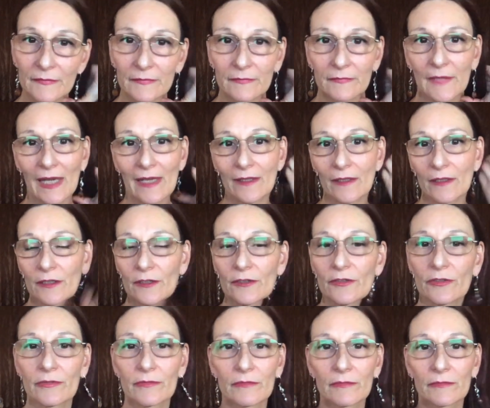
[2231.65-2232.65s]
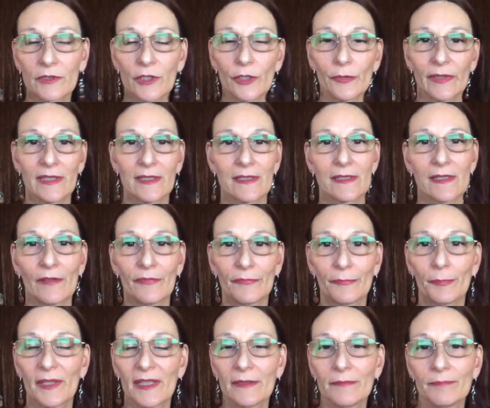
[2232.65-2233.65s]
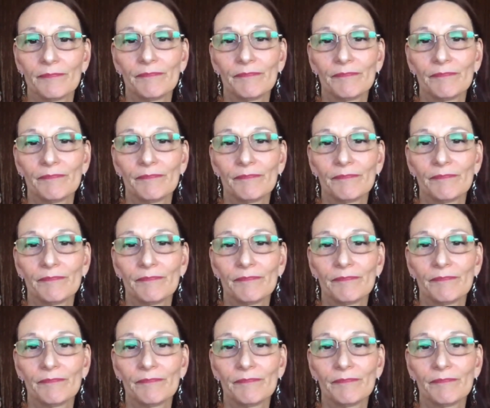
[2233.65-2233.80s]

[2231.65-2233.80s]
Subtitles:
that are doing stuff. But